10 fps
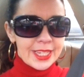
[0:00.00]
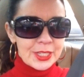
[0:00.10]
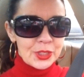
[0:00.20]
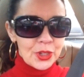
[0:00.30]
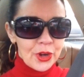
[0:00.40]

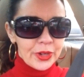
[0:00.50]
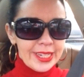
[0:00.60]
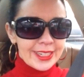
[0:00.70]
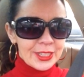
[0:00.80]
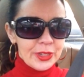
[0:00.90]

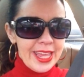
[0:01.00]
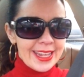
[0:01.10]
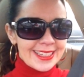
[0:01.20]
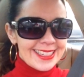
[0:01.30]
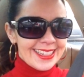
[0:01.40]
Sorry, a little
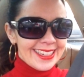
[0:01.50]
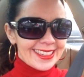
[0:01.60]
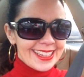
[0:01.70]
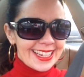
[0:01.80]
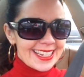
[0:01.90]

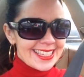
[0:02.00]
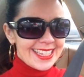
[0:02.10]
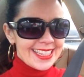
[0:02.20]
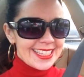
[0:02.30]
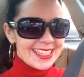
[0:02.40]
editing. Like I
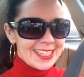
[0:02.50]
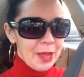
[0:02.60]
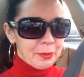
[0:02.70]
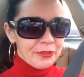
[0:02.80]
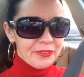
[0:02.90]
said, this is
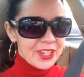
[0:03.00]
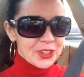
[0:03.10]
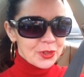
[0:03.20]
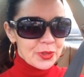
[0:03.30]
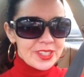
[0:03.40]
not
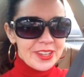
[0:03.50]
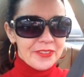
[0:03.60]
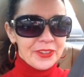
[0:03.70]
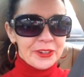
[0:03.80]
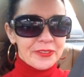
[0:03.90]
professional
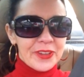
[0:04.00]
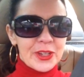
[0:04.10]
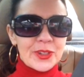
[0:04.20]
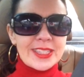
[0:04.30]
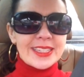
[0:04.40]
stuff here,
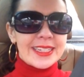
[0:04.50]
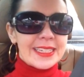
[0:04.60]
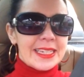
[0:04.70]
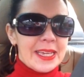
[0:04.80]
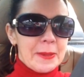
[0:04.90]
folks.
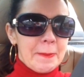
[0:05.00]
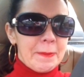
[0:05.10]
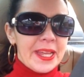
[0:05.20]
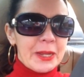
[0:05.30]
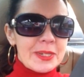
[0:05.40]

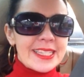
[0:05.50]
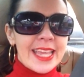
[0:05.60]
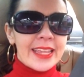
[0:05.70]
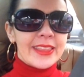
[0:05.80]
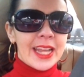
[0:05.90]
But I was
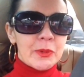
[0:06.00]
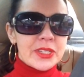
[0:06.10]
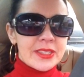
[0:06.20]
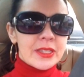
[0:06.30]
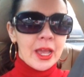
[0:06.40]
saying that I
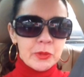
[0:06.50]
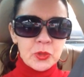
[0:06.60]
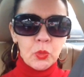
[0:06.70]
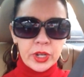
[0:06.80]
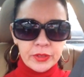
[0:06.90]
was
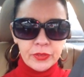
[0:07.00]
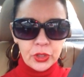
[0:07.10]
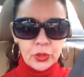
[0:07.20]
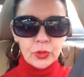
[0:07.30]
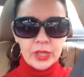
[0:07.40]
one of
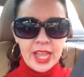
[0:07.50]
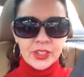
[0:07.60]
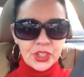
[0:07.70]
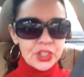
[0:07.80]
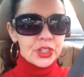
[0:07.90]
you
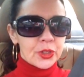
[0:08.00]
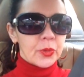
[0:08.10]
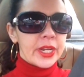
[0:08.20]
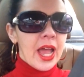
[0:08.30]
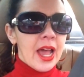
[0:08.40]
last year
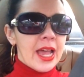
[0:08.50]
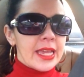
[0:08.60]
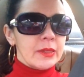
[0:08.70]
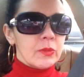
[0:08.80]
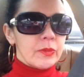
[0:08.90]
when
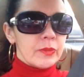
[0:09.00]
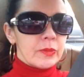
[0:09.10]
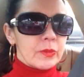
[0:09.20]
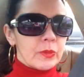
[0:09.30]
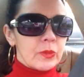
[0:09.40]
I
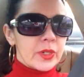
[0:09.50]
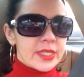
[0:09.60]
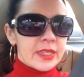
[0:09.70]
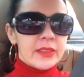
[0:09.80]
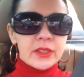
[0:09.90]
was
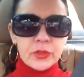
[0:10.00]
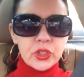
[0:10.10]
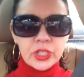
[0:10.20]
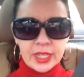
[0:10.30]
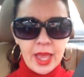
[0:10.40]
in the
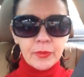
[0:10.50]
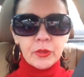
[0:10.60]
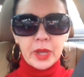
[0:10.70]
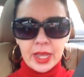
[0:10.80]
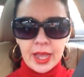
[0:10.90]
infusion lab for
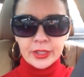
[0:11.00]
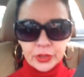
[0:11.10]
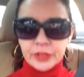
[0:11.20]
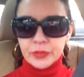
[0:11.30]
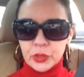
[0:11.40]
my
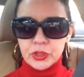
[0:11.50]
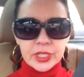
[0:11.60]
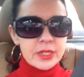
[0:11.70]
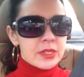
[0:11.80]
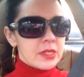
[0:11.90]
iron infusion,